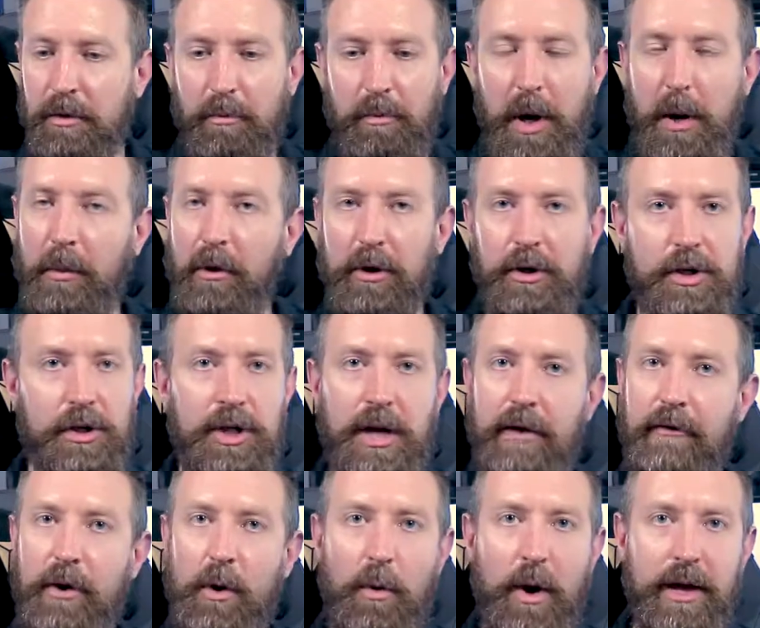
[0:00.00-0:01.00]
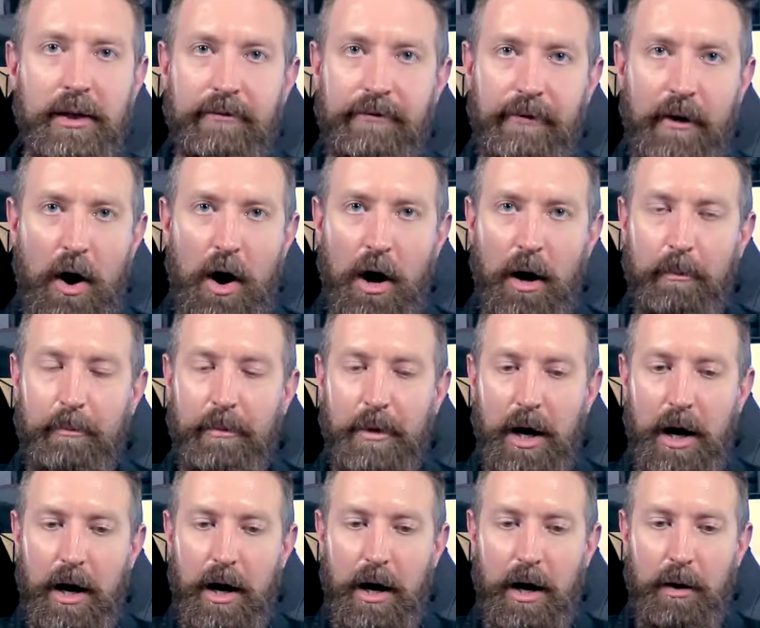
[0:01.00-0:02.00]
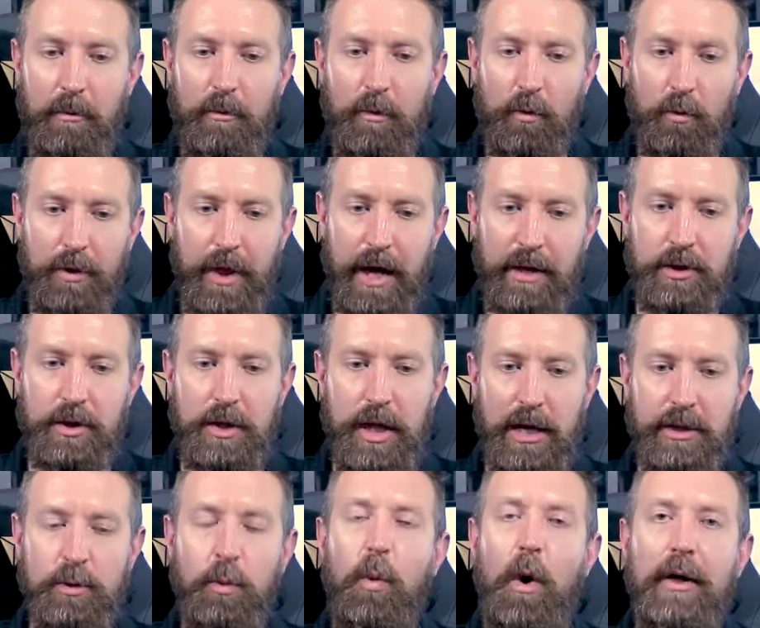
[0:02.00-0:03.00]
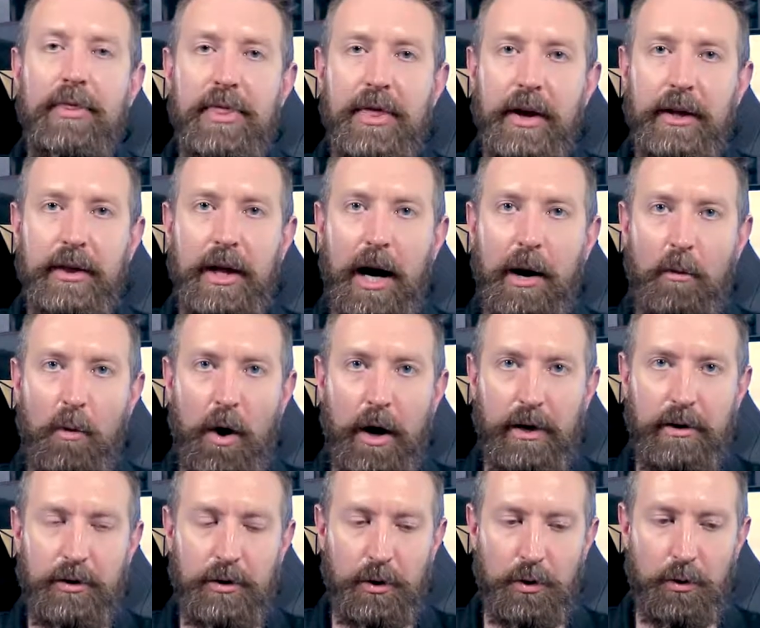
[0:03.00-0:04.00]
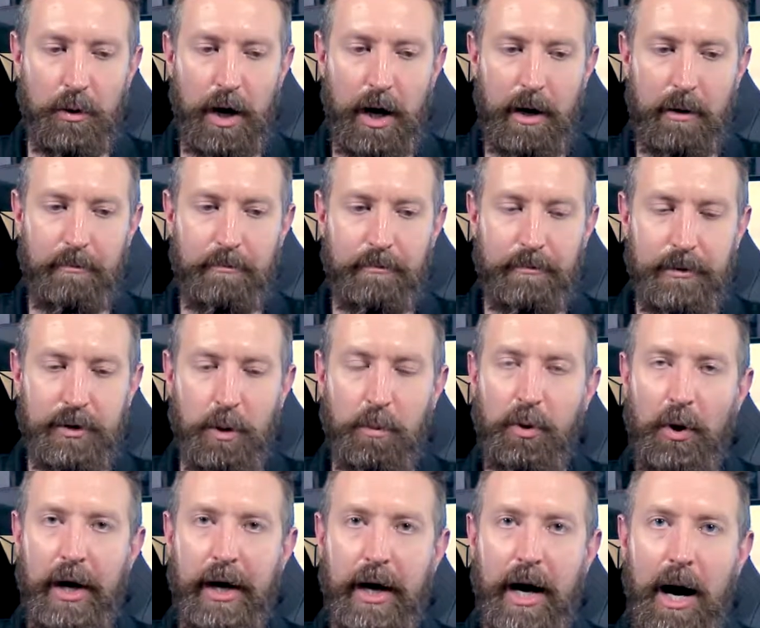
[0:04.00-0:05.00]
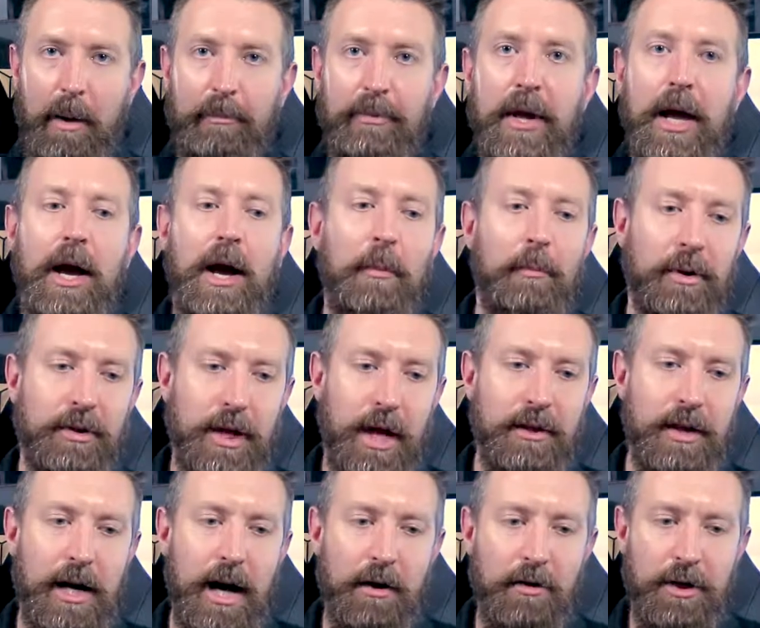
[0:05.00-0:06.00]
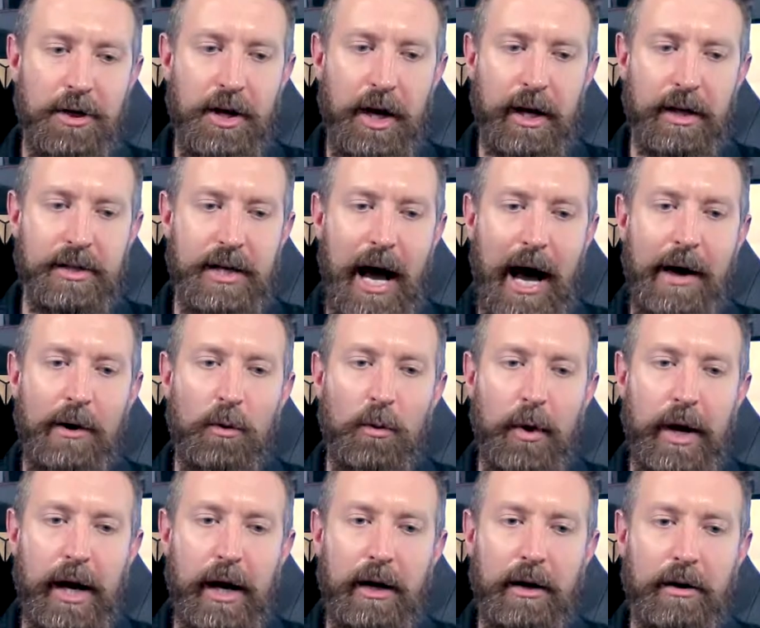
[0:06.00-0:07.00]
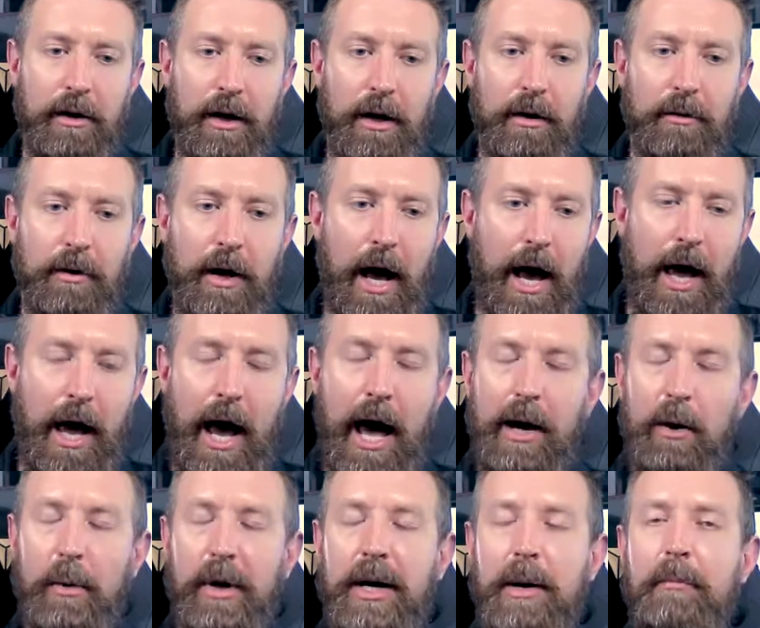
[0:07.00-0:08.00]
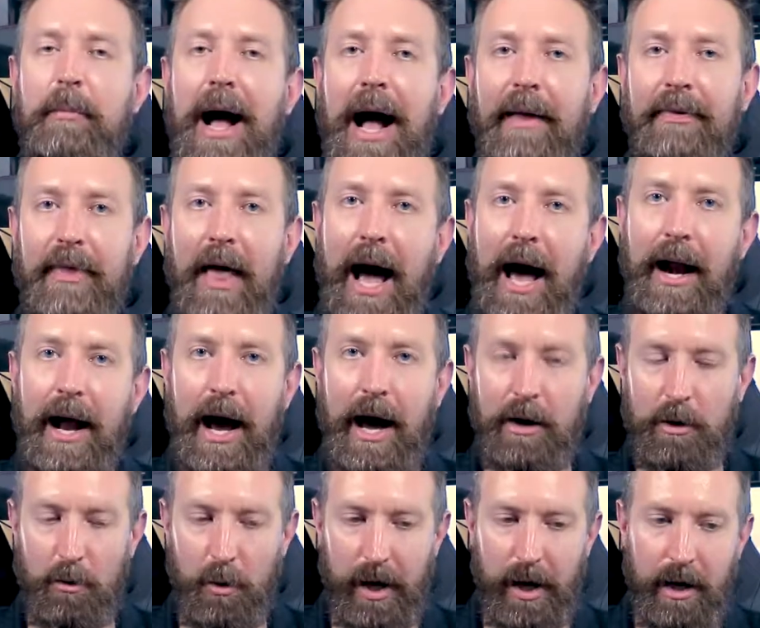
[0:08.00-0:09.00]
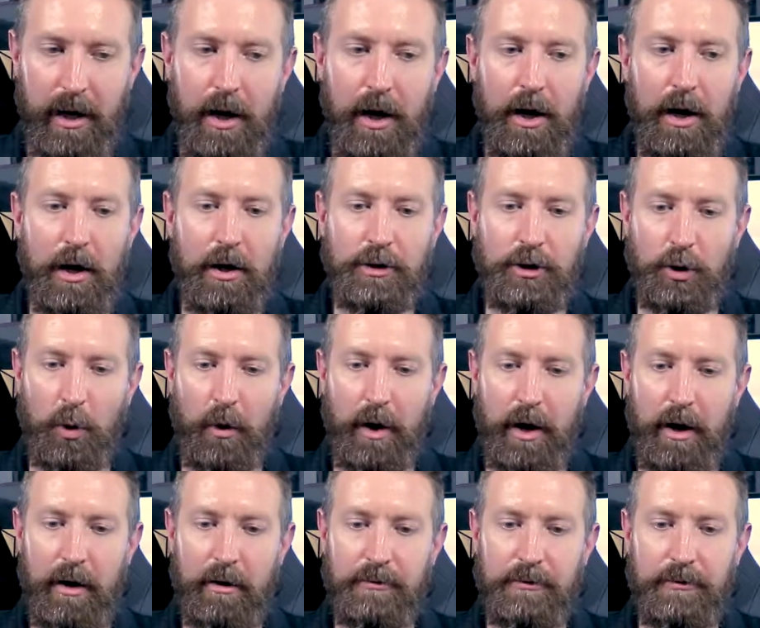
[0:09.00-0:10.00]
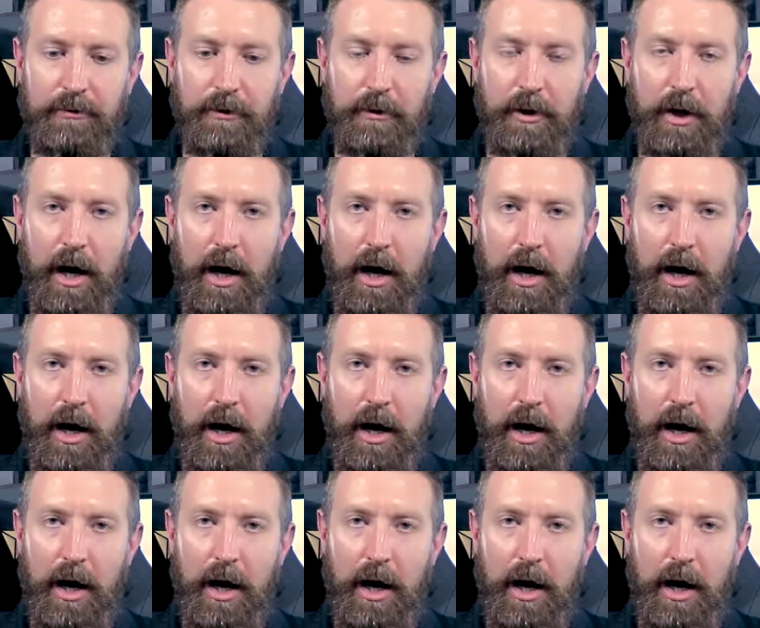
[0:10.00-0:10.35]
people are just giving away the farm. That's one thing that I wanted to bring up. But then the other thing is how do we combat that? How do we sort of